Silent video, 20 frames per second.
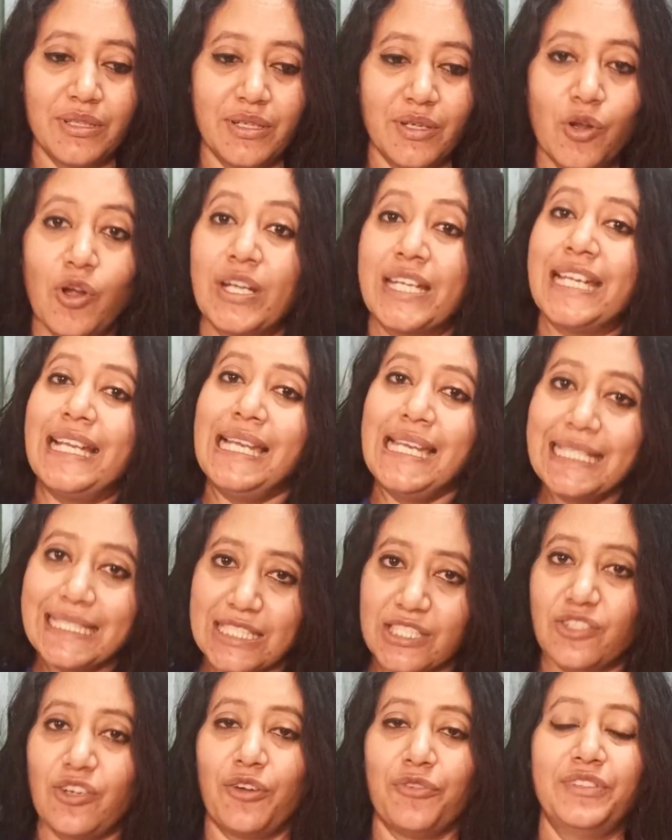got a
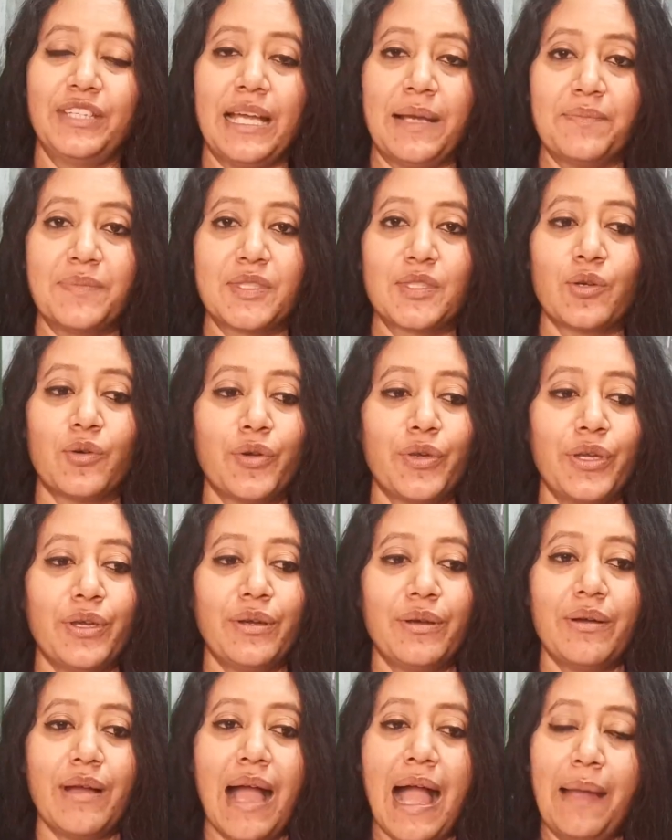list of them. So
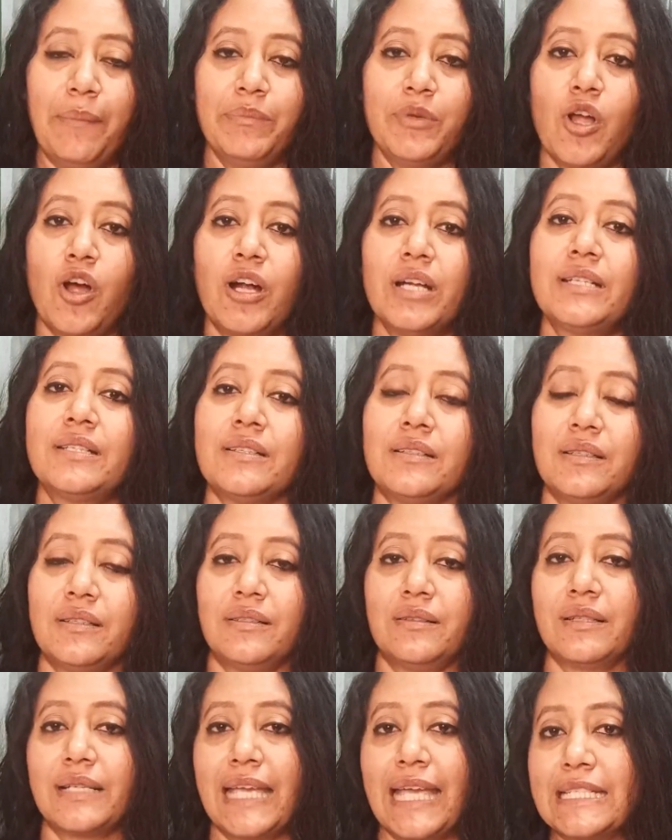I'm not
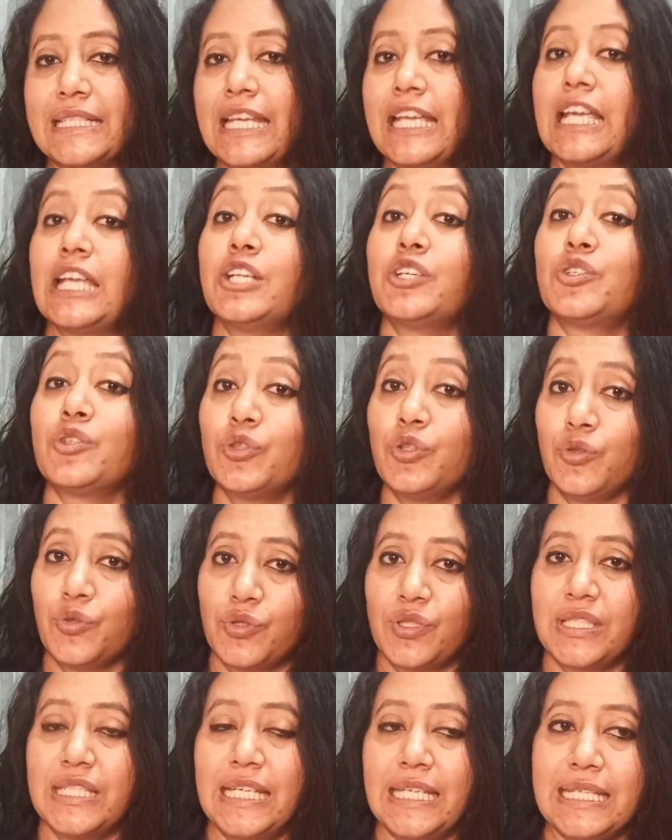getting into
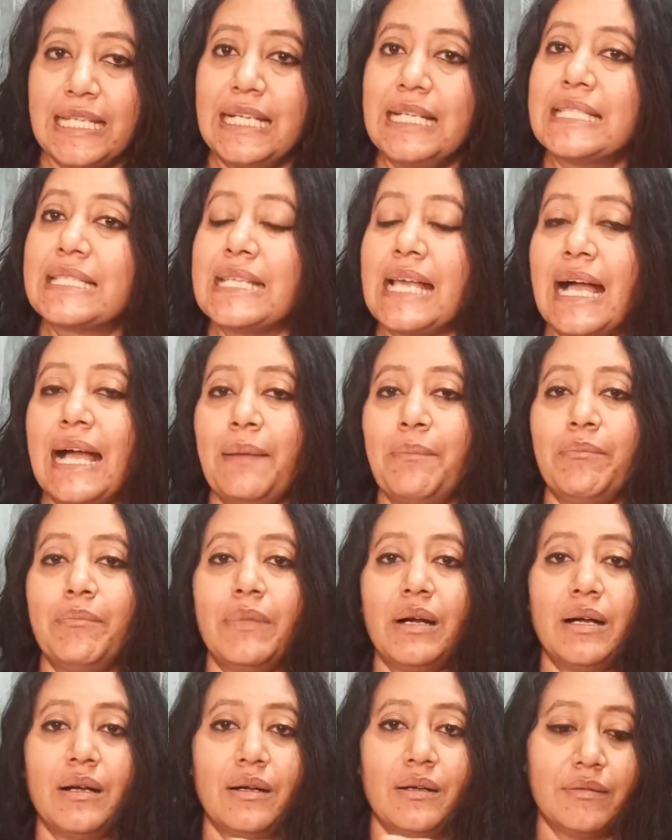those details.
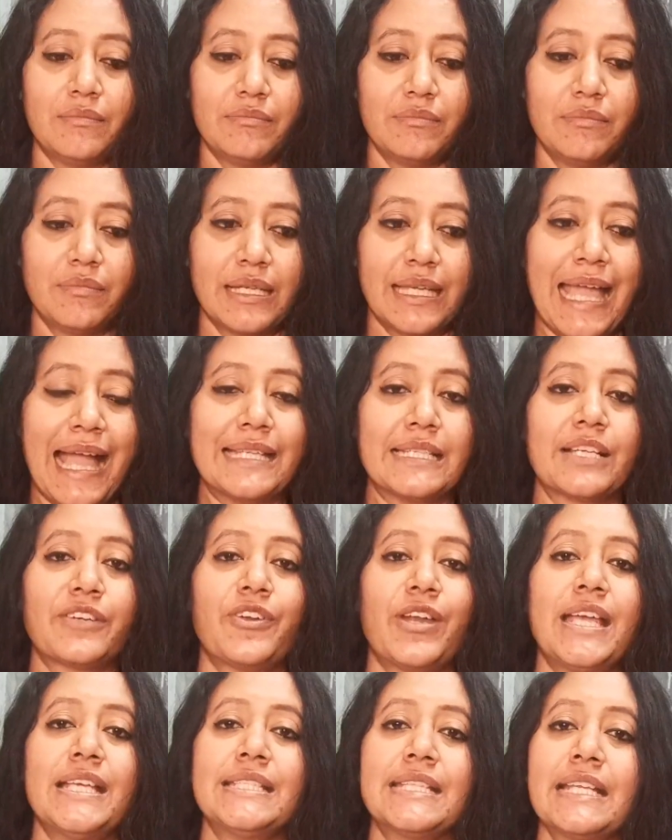I'm
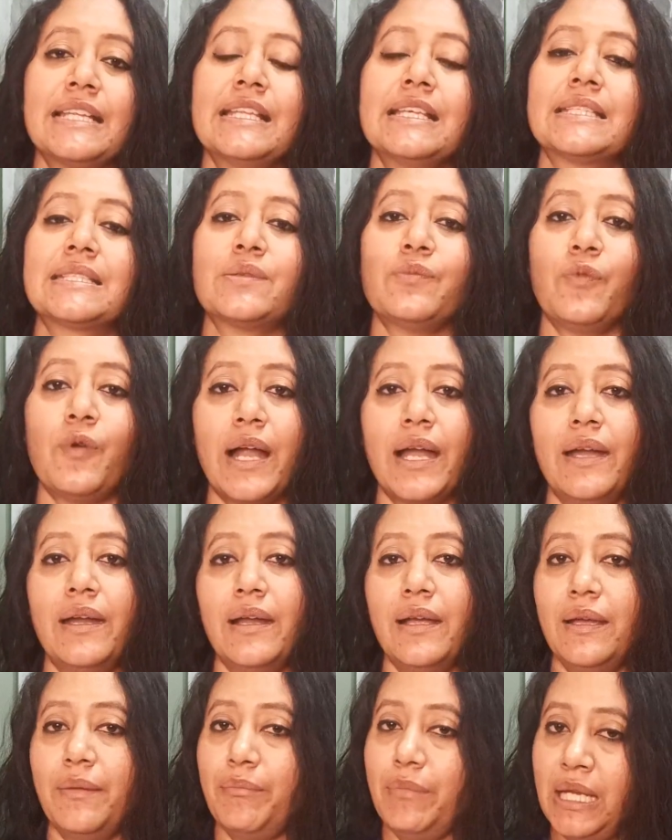categorizing this
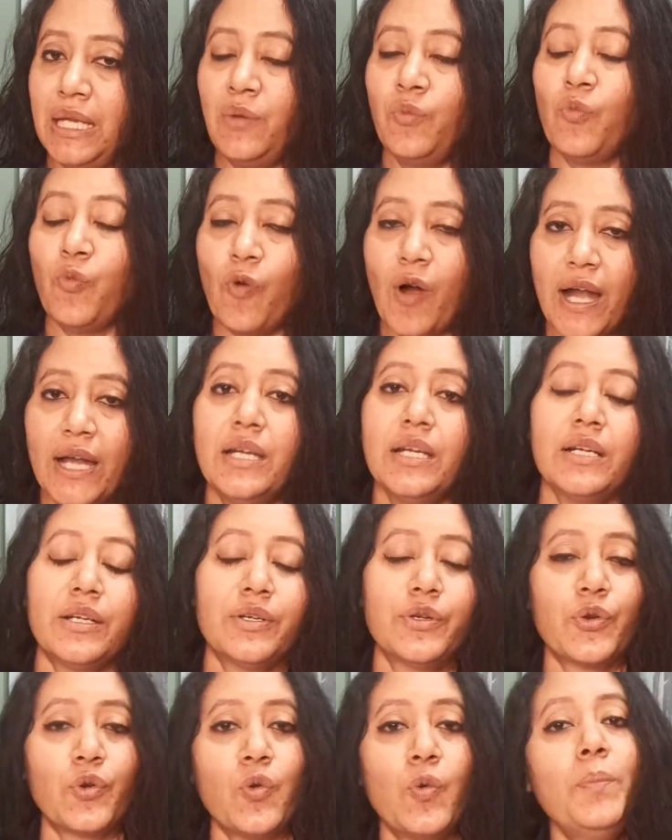one in
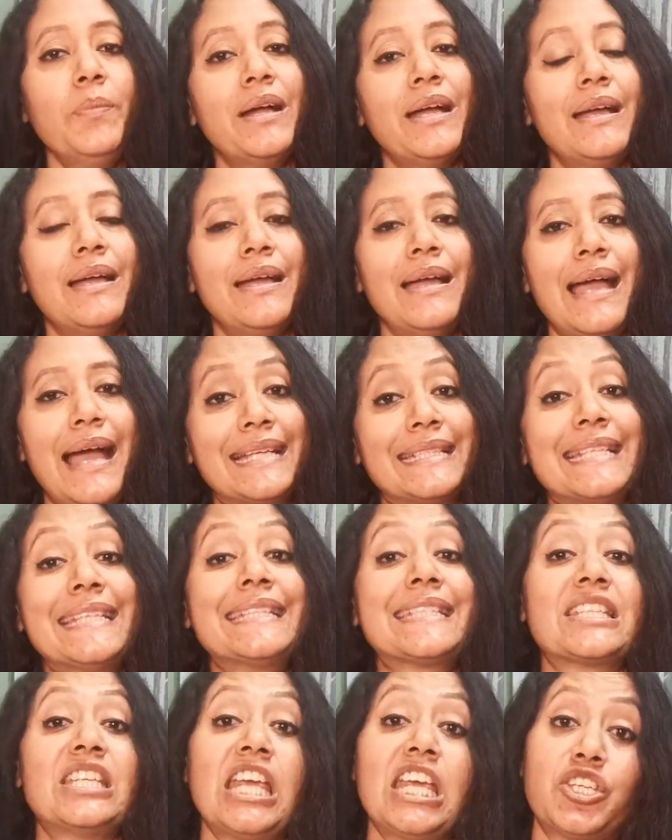one group as a
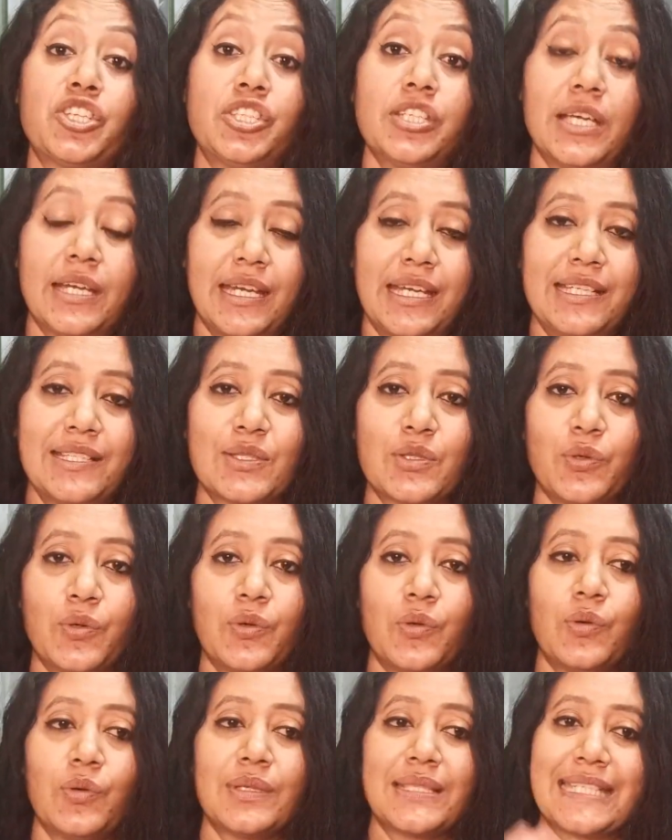stationery.
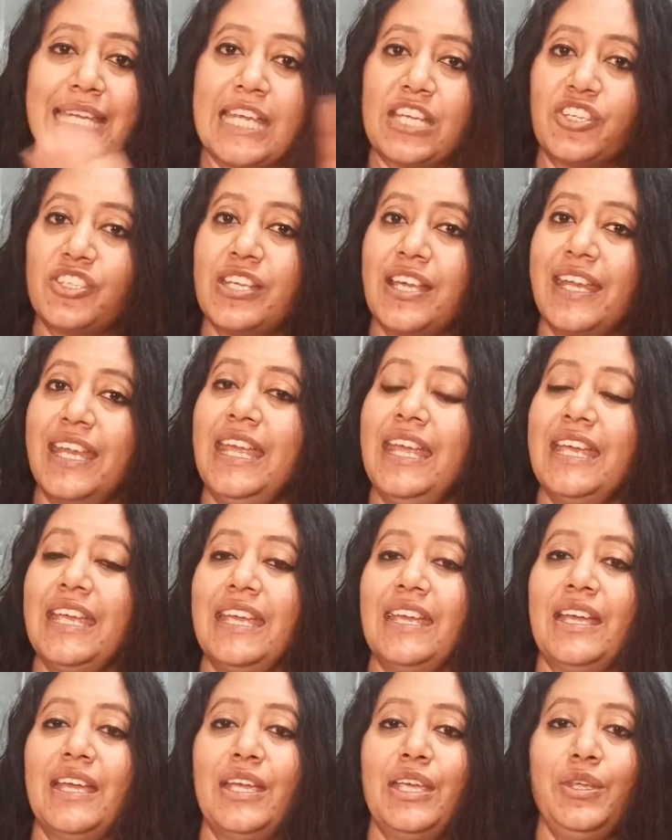So stationery,
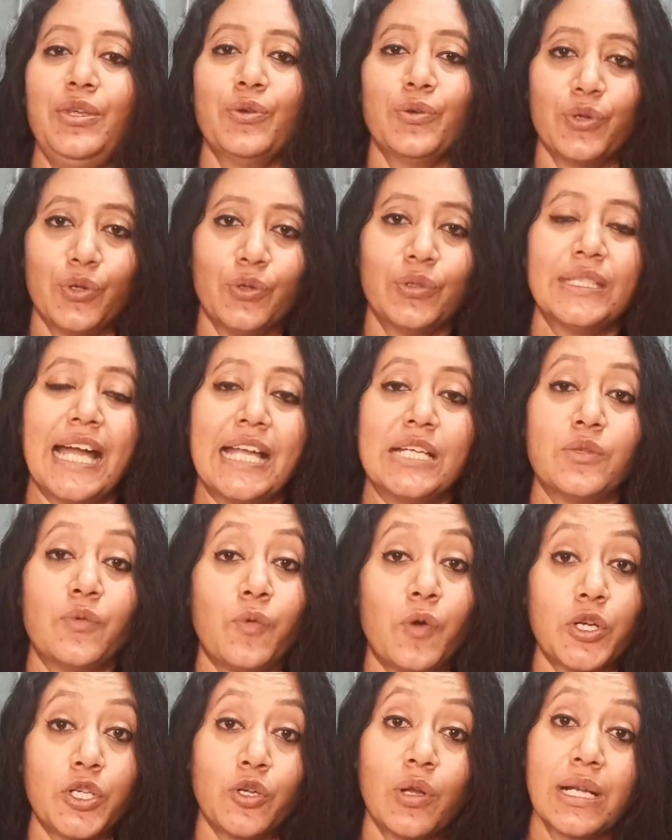you know that
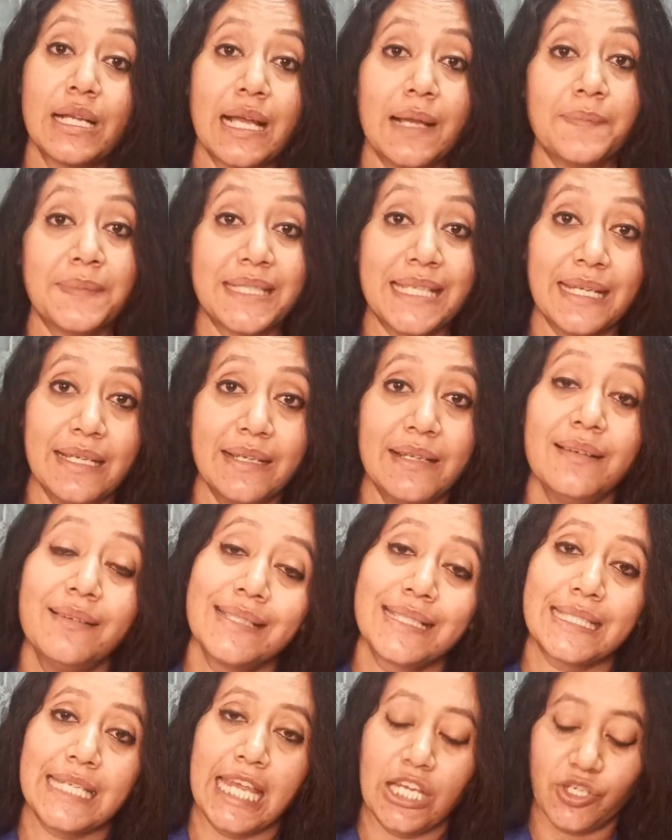what all comes under
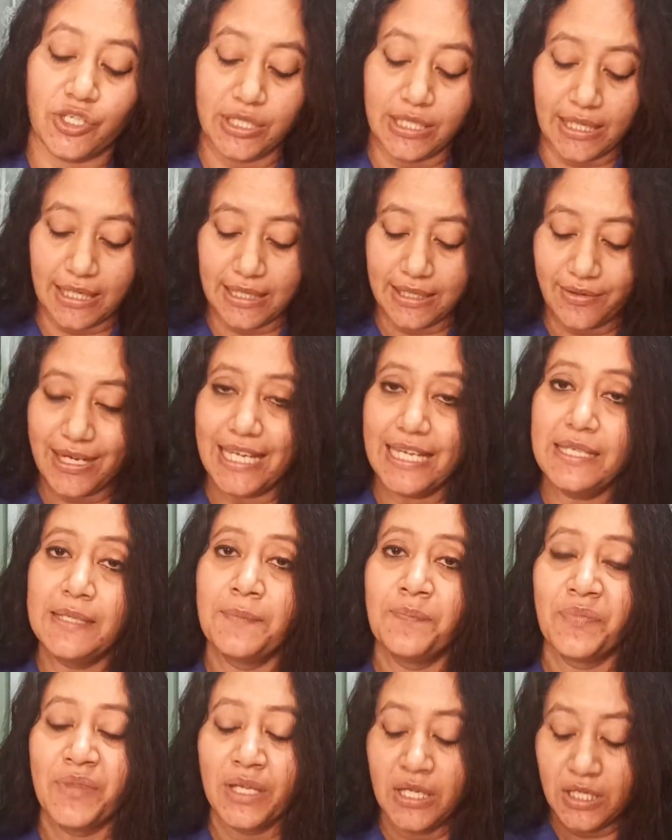stationery, right?